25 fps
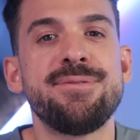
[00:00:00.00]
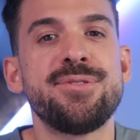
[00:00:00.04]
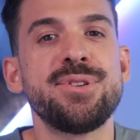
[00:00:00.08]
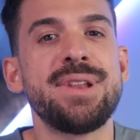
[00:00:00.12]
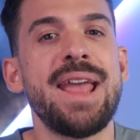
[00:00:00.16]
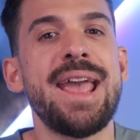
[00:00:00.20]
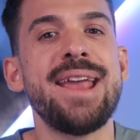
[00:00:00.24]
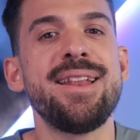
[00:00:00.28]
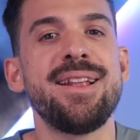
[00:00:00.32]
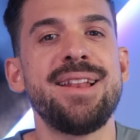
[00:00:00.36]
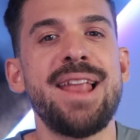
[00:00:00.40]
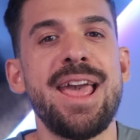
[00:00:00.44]
And for
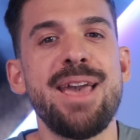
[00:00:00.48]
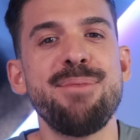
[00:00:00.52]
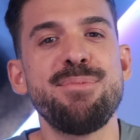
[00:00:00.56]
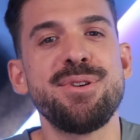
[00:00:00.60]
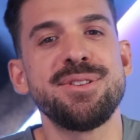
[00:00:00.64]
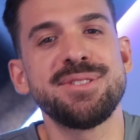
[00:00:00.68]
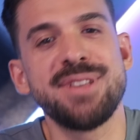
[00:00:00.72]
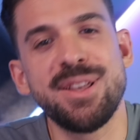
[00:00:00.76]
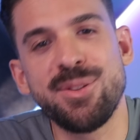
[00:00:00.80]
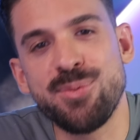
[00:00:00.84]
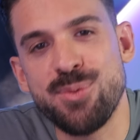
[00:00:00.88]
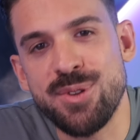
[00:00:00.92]
data
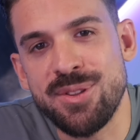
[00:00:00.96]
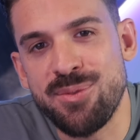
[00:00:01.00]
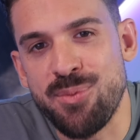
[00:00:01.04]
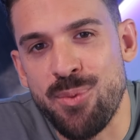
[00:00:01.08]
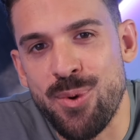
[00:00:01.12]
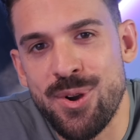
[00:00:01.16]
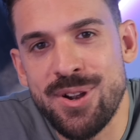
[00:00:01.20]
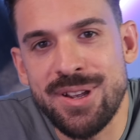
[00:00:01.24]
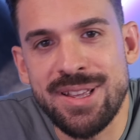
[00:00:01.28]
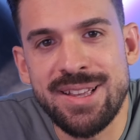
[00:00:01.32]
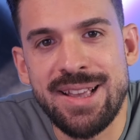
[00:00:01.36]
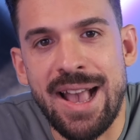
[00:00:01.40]
labels, it would
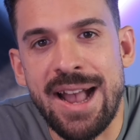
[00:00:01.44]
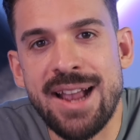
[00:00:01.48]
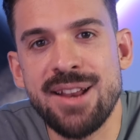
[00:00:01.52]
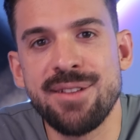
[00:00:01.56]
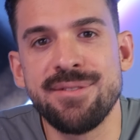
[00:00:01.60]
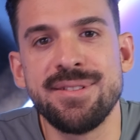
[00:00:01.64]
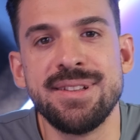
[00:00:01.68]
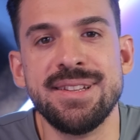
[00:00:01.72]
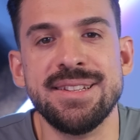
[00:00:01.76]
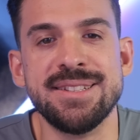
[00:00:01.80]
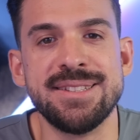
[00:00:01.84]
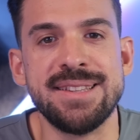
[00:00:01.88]
work kind
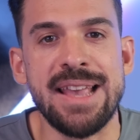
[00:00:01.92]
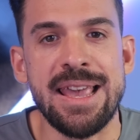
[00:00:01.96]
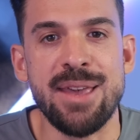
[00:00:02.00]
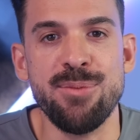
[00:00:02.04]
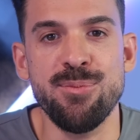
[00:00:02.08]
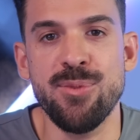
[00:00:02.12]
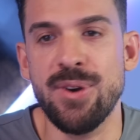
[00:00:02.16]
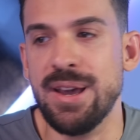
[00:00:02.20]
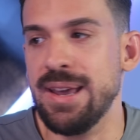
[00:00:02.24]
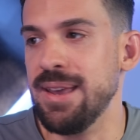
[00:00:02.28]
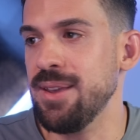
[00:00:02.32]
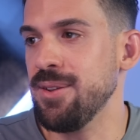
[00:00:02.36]
of in the
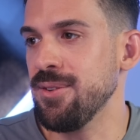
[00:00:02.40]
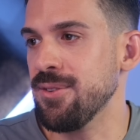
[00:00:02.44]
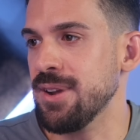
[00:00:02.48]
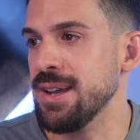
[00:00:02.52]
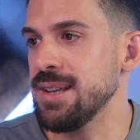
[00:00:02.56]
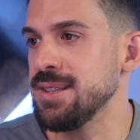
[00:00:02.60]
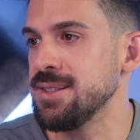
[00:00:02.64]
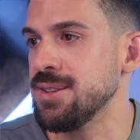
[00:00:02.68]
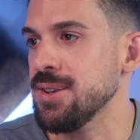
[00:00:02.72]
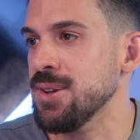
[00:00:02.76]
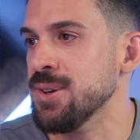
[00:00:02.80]
same way, right?